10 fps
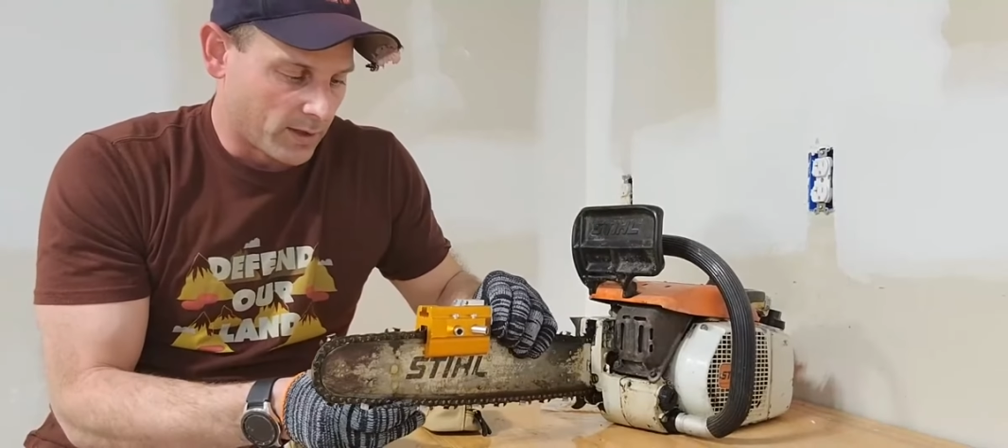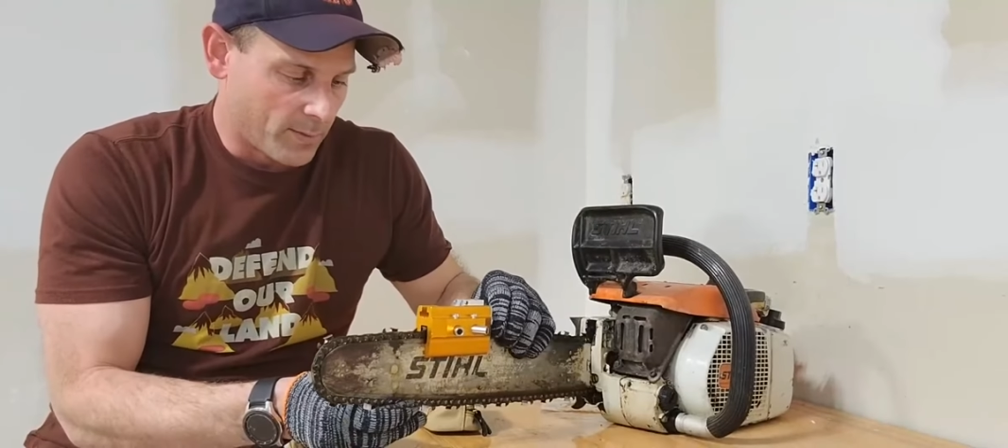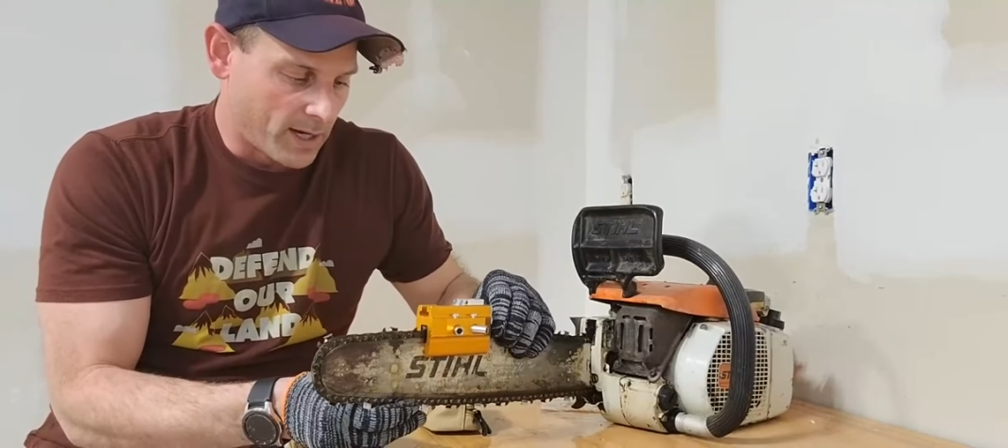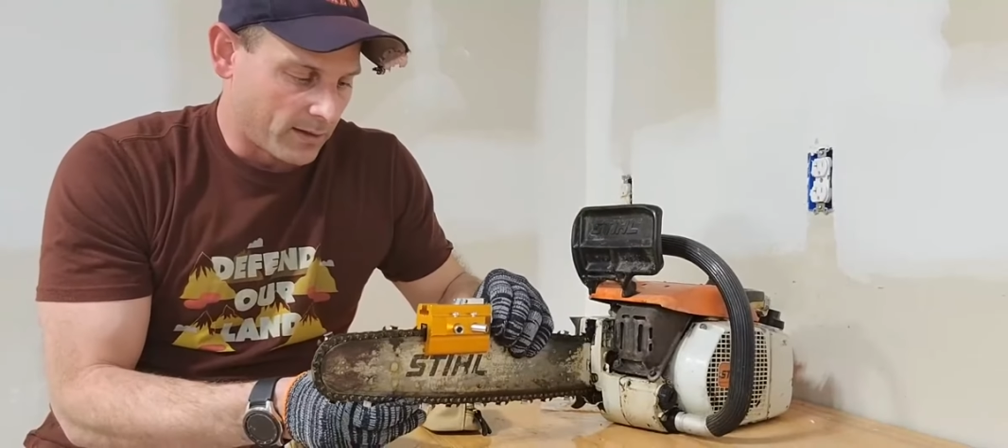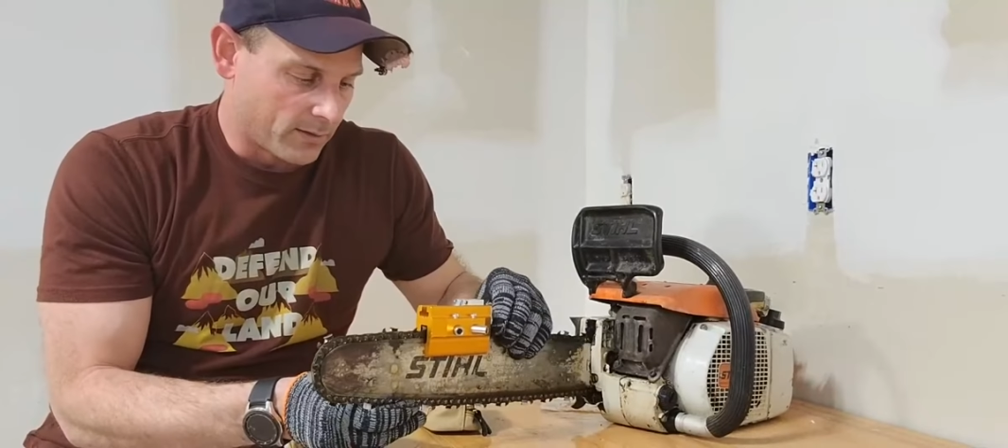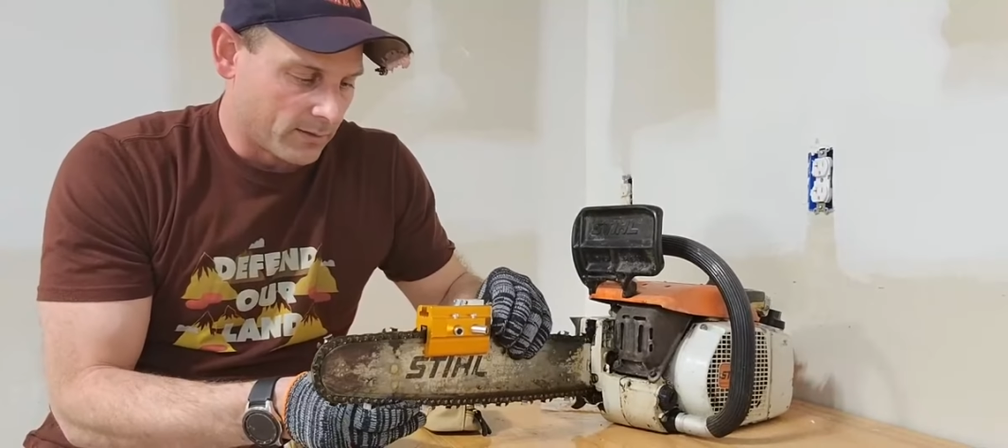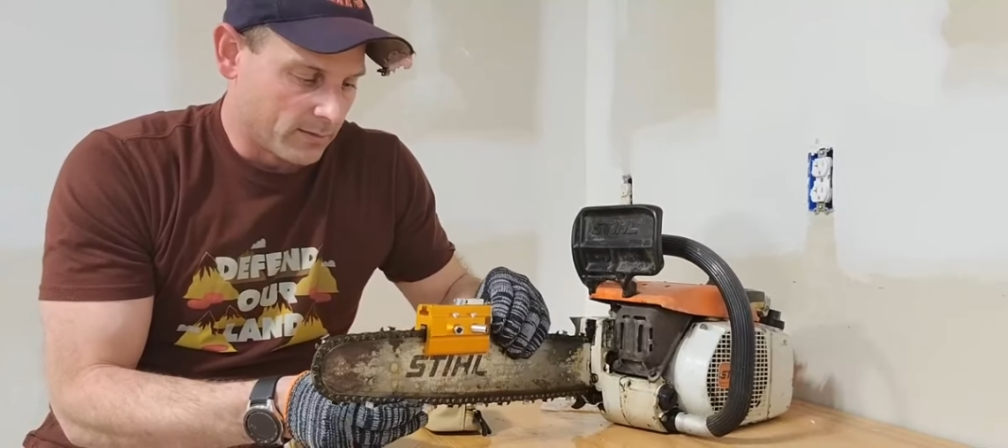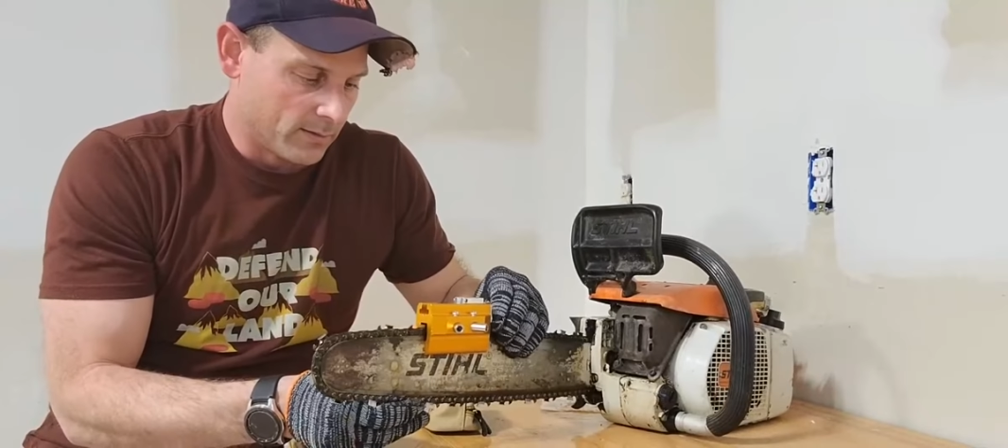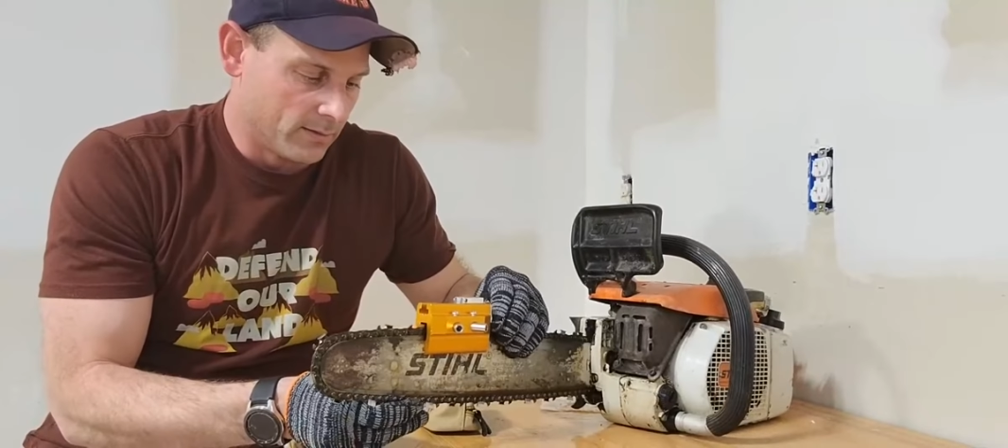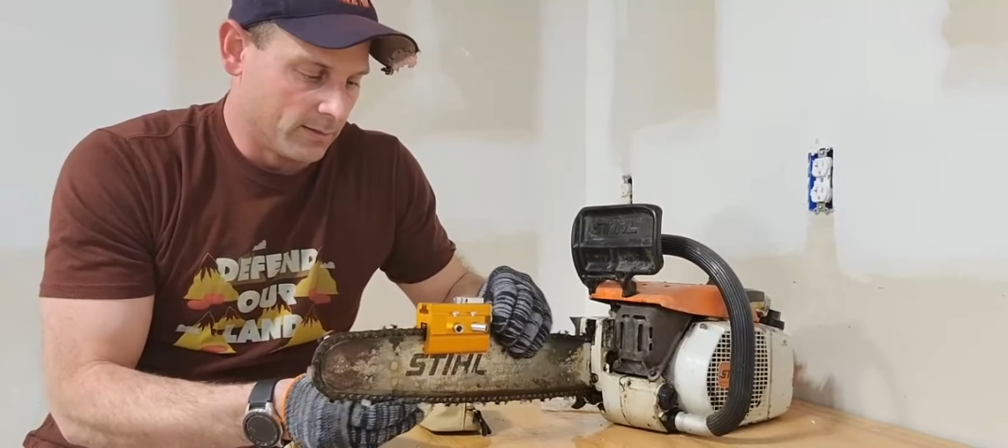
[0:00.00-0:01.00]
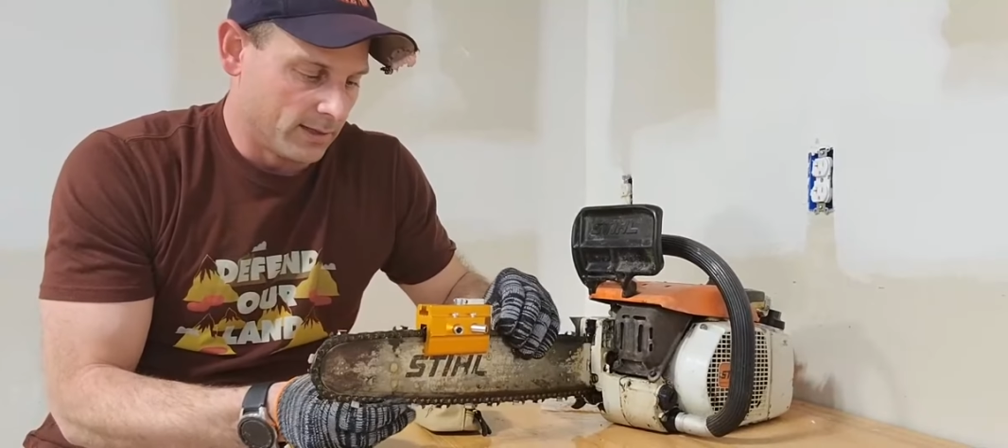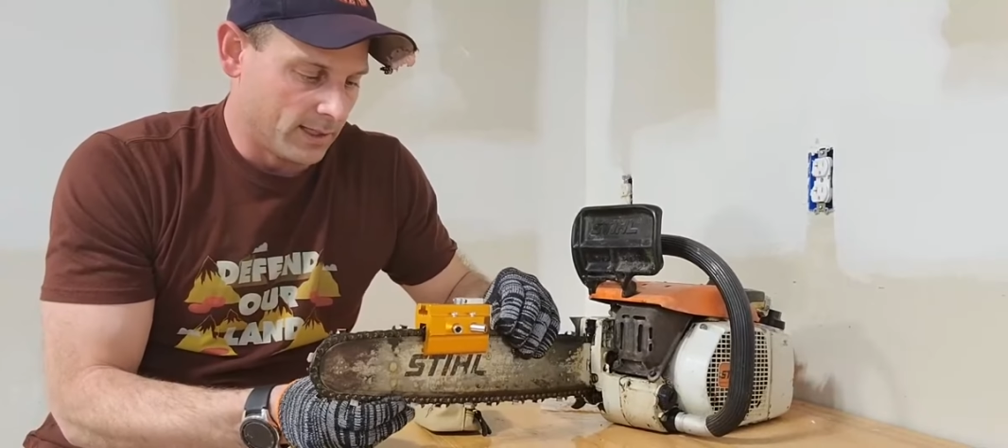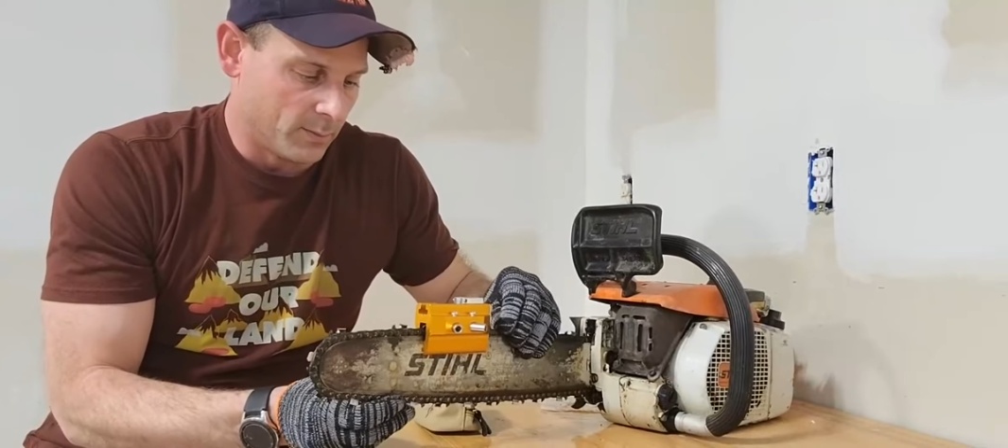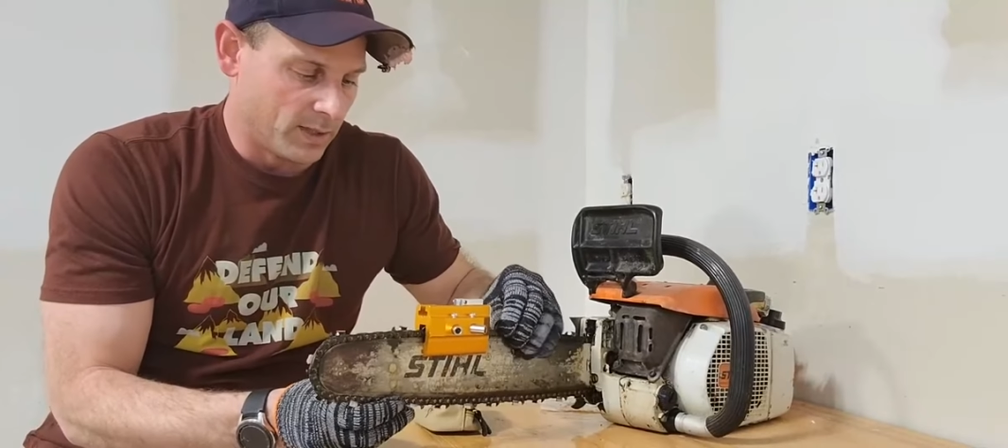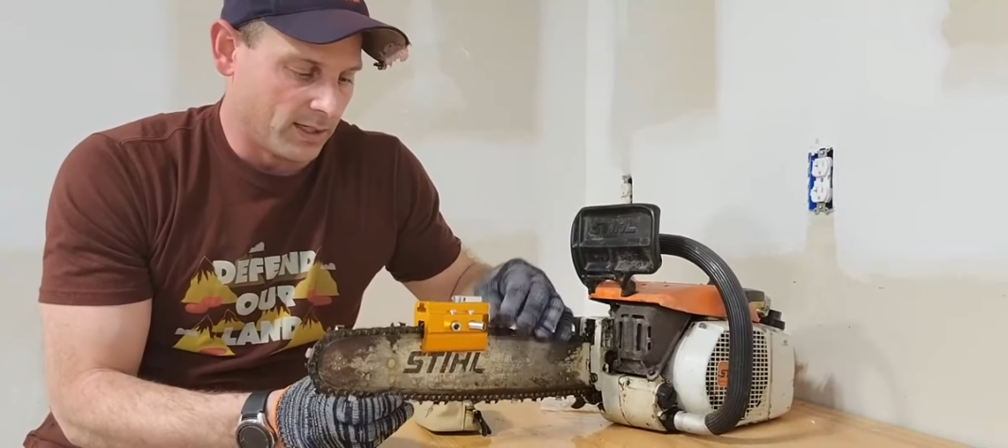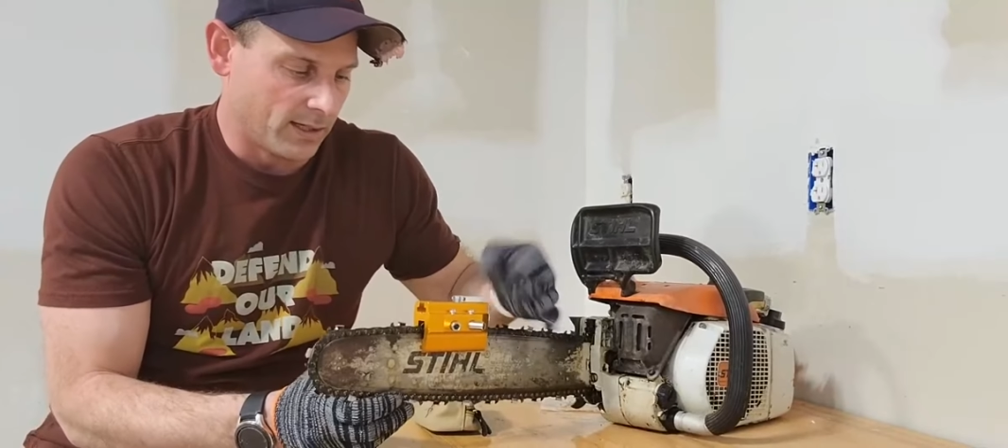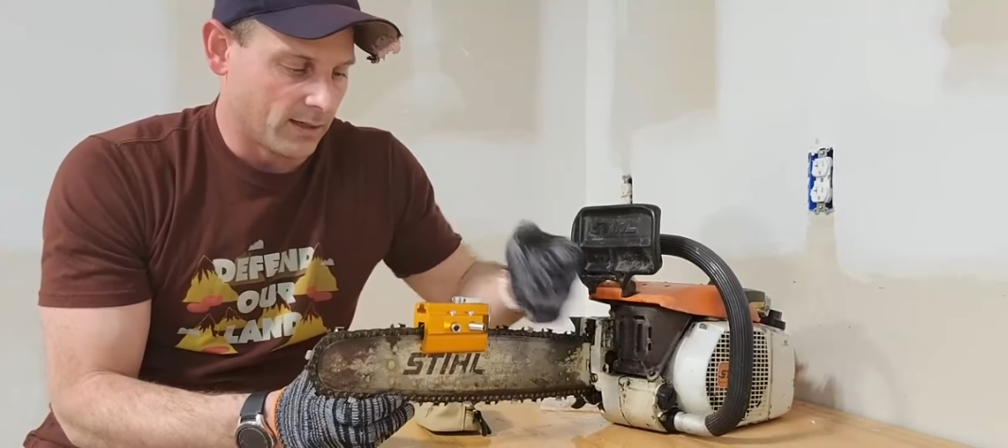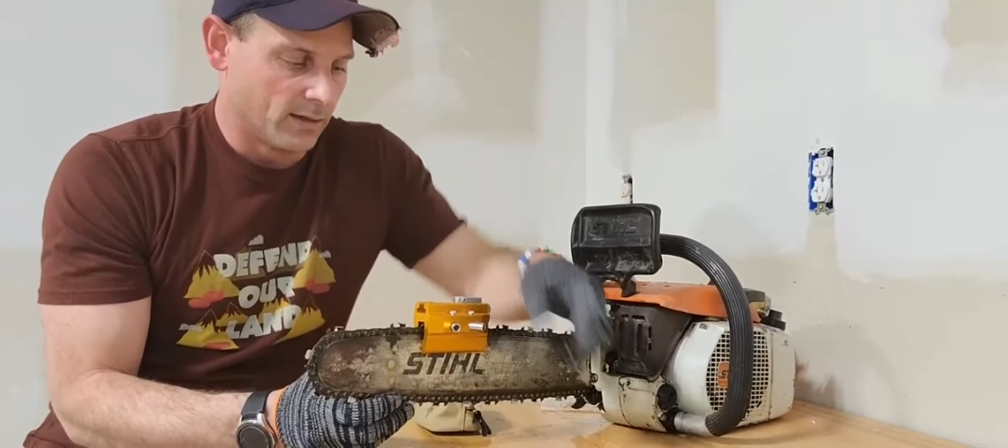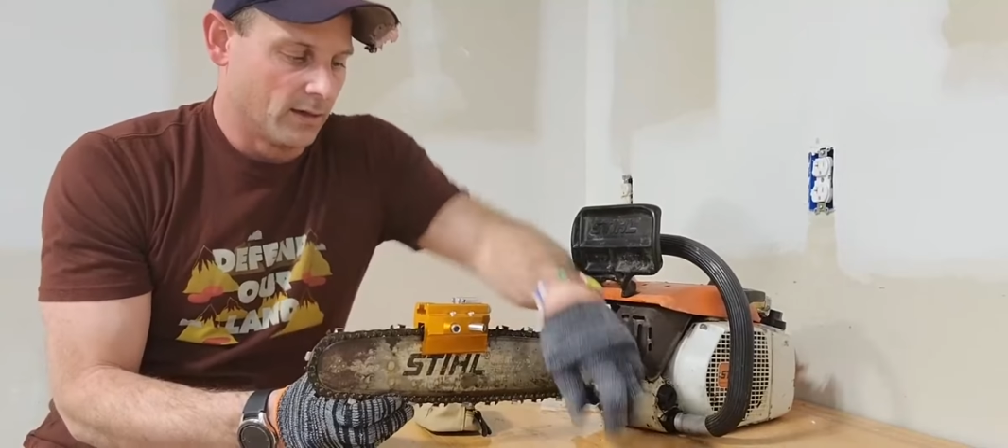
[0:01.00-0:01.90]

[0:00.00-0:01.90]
about it being